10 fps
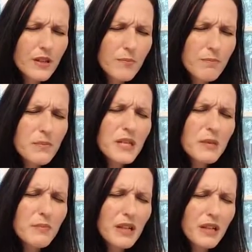
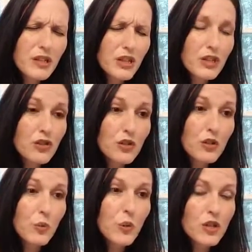Manipulation,
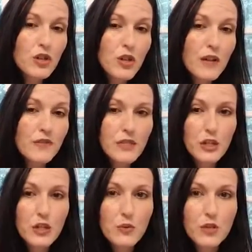control, witchcraft is
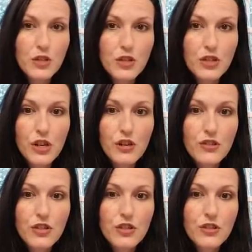huge in the
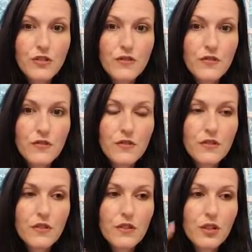church.
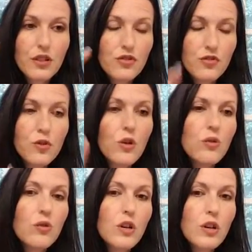
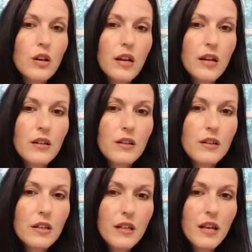Control
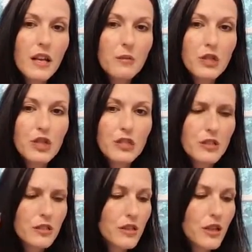in the name of
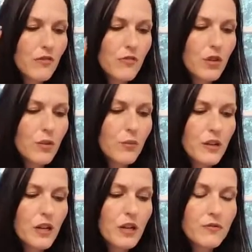Jesus. You know, be
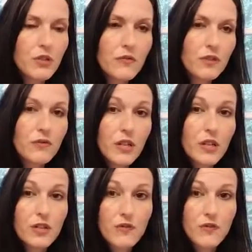careful of your
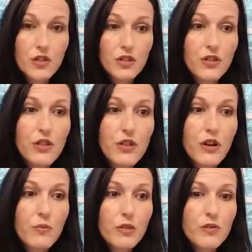fears. Fears is going to
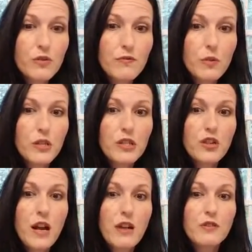open a door for
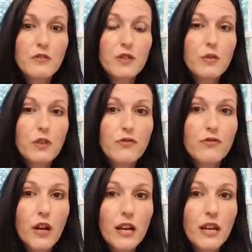witchcraft. If you are
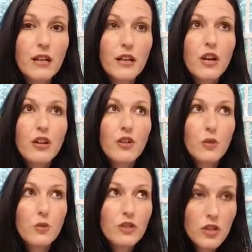afraid, you're going
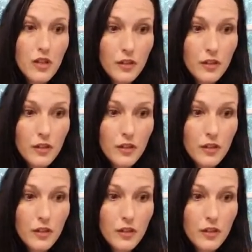to want to try to